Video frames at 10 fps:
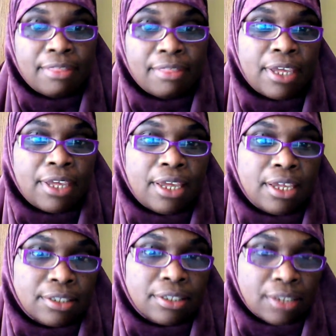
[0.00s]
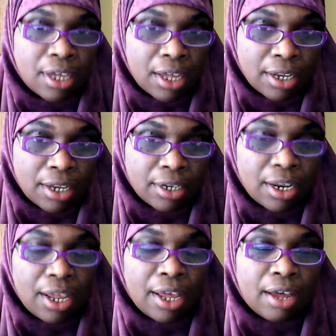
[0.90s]
the sons
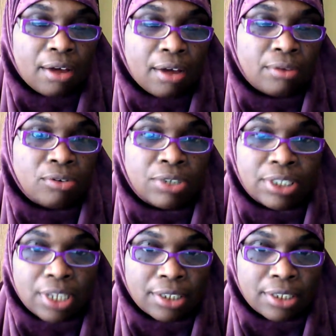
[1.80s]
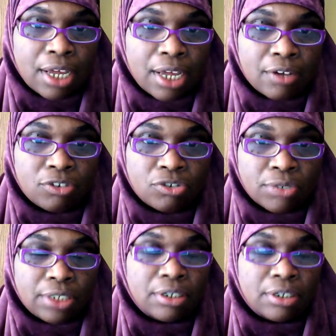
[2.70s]
how to
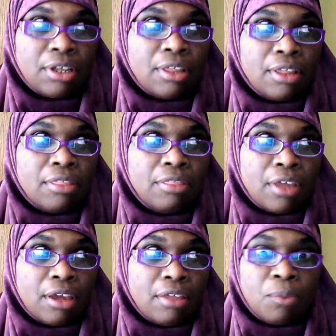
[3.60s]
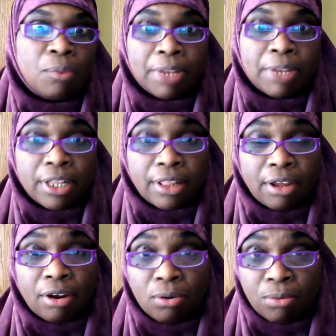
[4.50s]
treat the women in
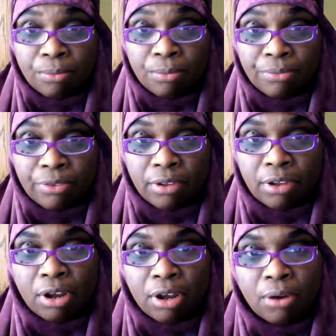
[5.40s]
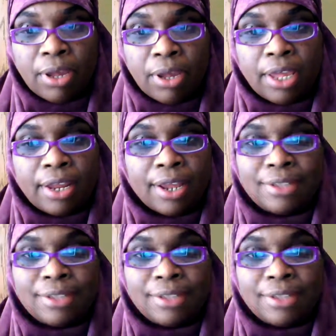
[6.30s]
their homes. and I see